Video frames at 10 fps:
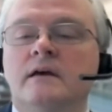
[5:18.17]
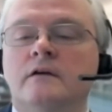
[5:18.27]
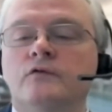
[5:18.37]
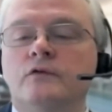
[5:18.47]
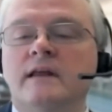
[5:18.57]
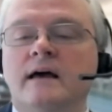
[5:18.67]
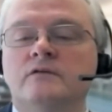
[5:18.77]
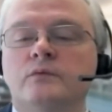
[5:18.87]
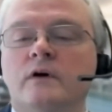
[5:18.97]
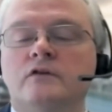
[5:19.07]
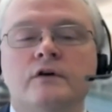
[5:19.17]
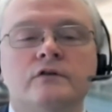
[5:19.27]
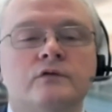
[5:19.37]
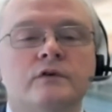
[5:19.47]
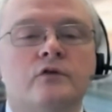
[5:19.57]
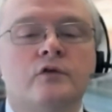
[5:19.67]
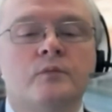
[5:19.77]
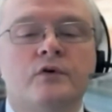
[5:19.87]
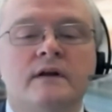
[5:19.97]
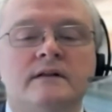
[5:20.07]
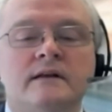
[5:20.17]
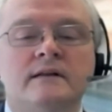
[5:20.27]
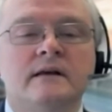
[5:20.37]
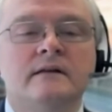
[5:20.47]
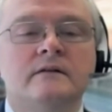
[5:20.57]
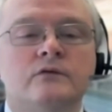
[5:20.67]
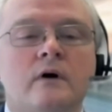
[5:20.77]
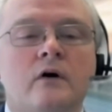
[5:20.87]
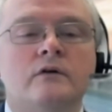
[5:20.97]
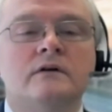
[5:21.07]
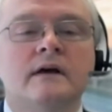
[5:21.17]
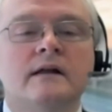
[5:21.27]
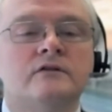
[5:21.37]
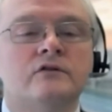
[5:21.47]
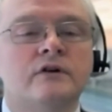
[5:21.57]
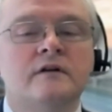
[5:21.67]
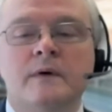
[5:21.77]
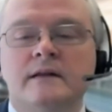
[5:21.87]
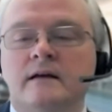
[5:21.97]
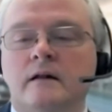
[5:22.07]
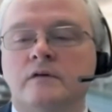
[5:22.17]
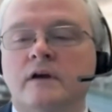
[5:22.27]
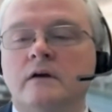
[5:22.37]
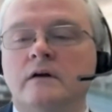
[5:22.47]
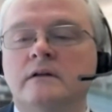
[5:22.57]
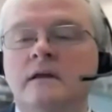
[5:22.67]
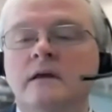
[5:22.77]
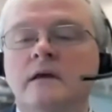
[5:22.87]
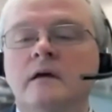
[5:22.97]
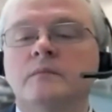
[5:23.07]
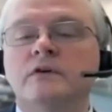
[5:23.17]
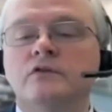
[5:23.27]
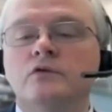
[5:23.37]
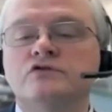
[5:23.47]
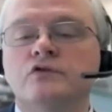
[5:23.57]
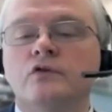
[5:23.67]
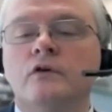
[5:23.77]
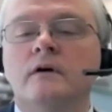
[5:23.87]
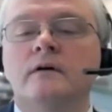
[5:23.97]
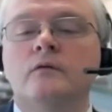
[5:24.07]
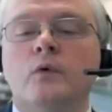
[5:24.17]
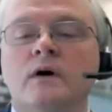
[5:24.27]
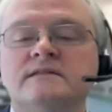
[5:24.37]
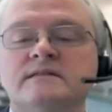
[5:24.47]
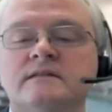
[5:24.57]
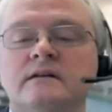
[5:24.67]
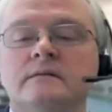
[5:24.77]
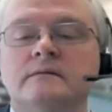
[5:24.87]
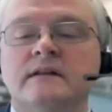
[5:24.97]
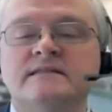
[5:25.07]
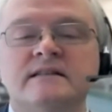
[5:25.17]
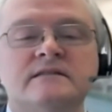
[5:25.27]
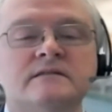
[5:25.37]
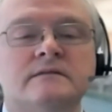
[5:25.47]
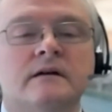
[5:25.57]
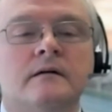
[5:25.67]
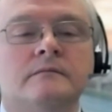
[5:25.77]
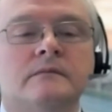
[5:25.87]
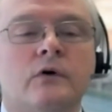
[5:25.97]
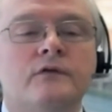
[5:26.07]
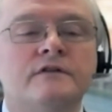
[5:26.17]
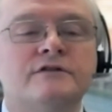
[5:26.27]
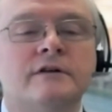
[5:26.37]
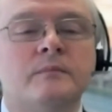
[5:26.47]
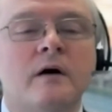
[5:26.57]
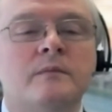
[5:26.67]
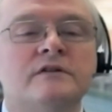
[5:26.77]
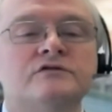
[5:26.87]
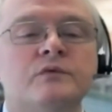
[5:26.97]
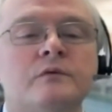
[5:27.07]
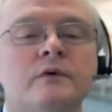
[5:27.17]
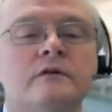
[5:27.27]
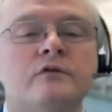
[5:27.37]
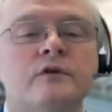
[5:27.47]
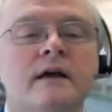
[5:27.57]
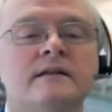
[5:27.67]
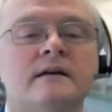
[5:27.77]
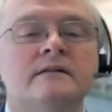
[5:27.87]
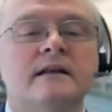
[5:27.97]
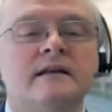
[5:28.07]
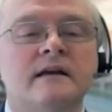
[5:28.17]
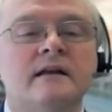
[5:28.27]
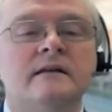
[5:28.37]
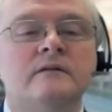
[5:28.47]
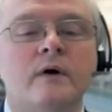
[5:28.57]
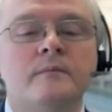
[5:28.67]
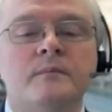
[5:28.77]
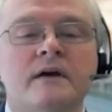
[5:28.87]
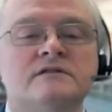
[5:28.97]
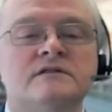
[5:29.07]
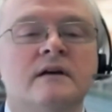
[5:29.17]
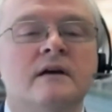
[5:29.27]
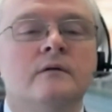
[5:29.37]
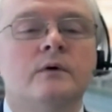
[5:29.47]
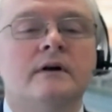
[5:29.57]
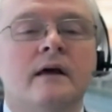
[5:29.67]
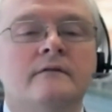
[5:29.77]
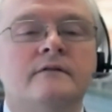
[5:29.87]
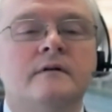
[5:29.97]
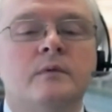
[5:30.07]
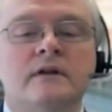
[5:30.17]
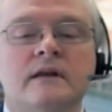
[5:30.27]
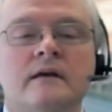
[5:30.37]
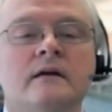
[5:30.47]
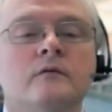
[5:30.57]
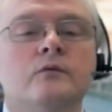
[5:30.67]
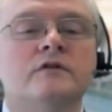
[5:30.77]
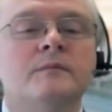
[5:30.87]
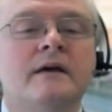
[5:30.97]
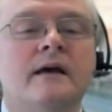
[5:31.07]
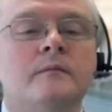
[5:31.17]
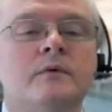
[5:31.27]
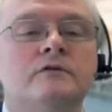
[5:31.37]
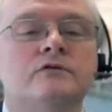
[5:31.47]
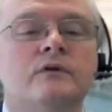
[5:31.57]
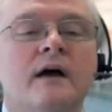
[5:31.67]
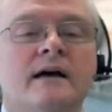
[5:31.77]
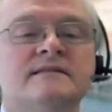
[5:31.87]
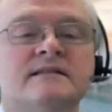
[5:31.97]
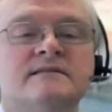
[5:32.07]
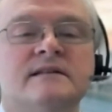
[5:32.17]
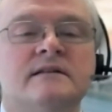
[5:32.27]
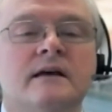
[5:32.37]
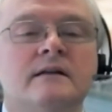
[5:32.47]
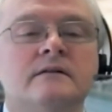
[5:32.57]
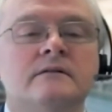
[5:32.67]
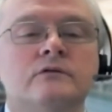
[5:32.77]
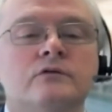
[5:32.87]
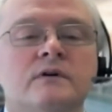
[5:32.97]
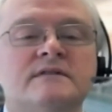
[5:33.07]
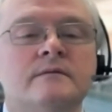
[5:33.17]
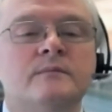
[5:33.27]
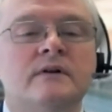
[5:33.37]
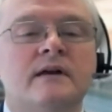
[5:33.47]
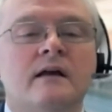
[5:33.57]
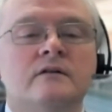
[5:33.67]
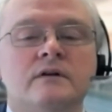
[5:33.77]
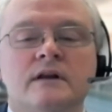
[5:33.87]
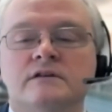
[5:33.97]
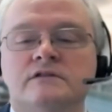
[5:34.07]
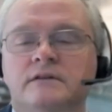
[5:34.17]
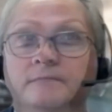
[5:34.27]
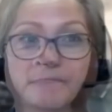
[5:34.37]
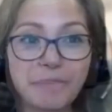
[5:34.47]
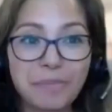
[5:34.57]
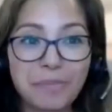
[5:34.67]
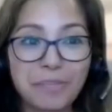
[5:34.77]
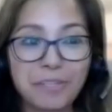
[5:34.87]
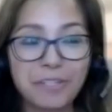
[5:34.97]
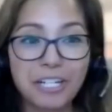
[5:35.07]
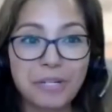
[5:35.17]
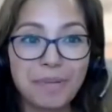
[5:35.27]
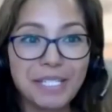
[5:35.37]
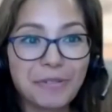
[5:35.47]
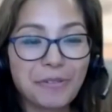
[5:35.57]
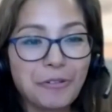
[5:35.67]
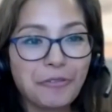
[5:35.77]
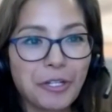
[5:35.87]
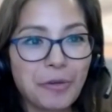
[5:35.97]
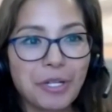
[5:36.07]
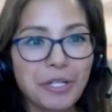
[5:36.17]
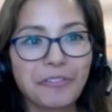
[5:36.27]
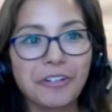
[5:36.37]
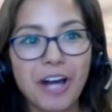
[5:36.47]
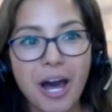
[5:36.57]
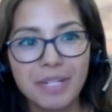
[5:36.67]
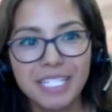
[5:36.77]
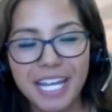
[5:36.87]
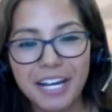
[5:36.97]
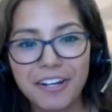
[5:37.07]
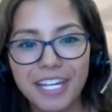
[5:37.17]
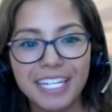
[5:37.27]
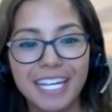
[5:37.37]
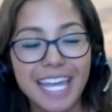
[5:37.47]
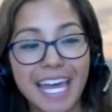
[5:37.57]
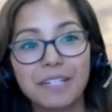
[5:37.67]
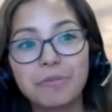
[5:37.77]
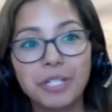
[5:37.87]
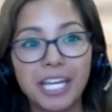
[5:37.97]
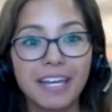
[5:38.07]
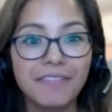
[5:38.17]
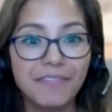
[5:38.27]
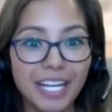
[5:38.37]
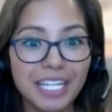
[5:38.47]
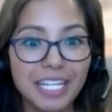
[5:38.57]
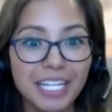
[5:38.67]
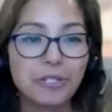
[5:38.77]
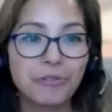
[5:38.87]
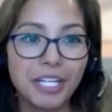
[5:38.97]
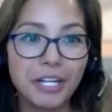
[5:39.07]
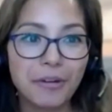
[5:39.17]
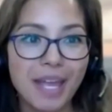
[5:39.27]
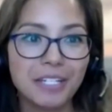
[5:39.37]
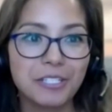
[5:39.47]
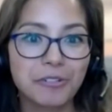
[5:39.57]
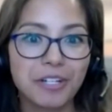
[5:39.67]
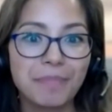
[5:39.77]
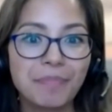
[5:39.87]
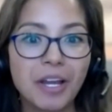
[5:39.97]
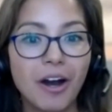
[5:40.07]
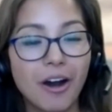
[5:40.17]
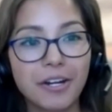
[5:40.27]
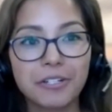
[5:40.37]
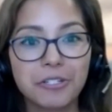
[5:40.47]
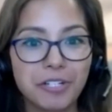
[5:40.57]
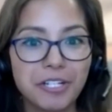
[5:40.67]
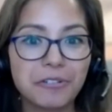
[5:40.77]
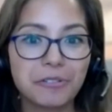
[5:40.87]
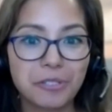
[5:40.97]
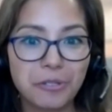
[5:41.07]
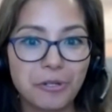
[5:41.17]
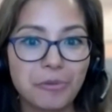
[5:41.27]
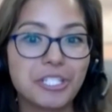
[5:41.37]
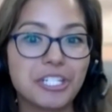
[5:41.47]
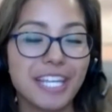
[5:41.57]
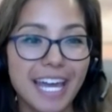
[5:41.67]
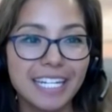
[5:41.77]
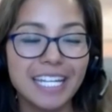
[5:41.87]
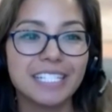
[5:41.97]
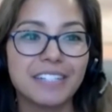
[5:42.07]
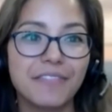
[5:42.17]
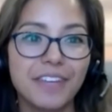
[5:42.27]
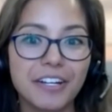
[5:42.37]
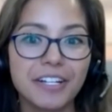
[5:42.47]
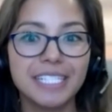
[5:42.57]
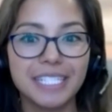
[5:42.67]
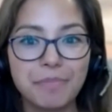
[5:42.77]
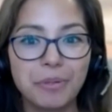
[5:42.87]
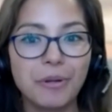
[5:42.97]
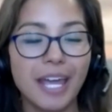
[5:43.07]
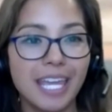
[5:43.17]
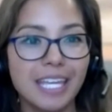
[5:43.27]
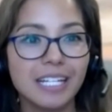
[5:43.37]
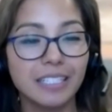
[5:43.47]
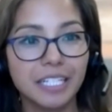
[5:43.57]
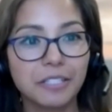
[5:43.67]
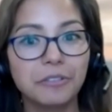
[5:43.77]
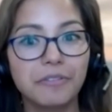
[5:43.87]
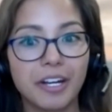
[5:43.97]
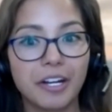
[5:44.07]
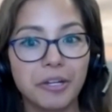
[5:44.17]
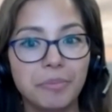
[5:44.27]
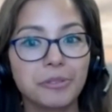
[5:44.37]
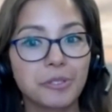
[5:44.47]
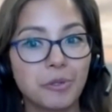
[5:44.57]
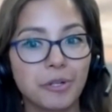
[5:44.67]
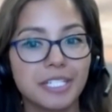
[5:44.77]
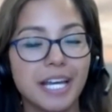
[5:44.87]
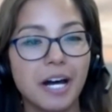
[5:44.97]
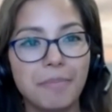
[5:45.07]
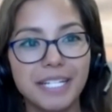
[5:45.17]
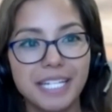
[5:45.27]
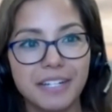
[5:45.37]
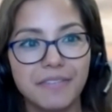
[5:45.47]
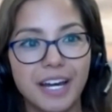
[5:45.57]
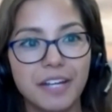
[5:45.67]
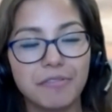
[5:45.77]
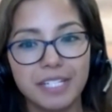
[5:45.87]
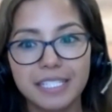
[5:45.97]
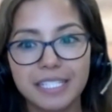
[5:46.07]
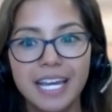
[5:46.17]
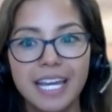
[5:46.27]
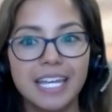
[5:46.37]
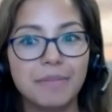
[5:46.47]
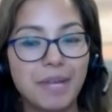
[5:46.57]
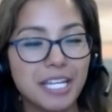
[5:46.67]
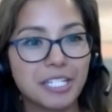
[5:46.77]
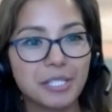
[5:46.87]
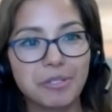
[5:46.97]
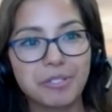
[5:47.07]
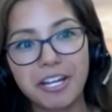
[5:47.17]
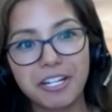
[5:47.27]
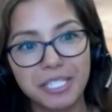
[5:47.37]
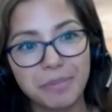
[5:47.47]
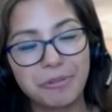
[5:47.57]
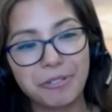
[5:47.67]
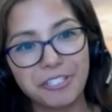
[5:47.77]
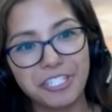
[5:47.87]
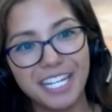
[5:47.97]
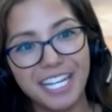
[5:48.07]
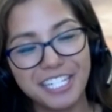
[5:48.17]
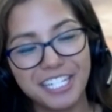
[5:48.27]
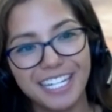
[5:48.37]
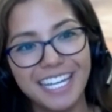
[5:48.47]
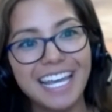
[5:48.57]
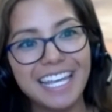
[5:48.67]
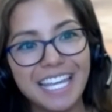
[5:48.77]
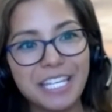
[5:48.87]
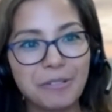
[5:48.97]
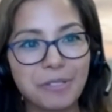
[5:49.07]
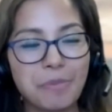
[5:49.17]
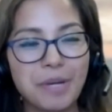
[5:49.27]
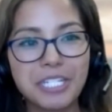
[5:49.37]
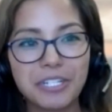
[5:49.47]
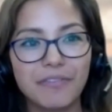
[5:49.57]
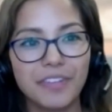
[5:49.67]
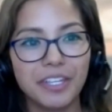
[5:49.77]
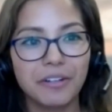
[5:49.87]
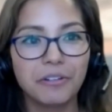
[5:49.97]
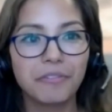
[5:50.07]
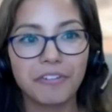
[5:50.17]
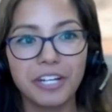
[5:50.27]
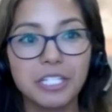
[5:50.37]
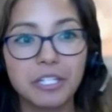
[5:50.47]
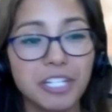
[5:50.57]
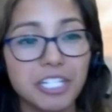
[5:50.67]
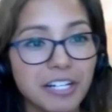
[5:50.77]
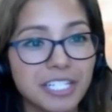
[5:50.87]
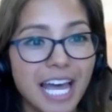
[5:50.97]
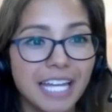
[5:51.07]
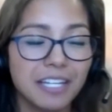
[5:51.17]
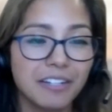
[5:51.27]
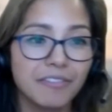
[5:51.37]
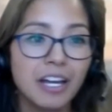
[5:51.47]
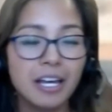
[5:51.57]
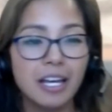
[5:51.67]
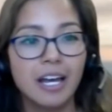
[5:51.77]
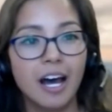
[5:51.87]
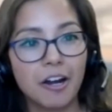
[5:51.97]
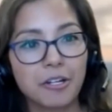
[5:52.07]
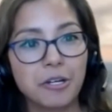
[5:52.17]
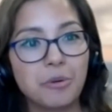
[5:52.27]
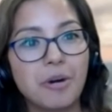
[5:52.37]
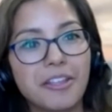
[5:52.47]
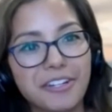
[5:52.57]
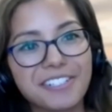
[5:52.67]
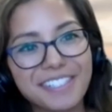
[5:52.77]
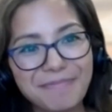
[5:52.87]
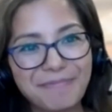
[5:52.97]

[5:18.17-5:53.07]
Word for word: And for that, we are going to incorporate it into our electronic medical record but also, once uh, this is uh, officially published, we will create a dedicated webpage where everybody would be able to access it and do a simple calculation. Thank you, Dr. Pislaru, for your wonderful commentary. And again, we invite you to read our manuscript on our TRIO score, which again is a very simple eight clinical variable score to help identify risk in patients with tricuspid regurgitation. Thank you so much and feel free to reach out to any of our co-authors.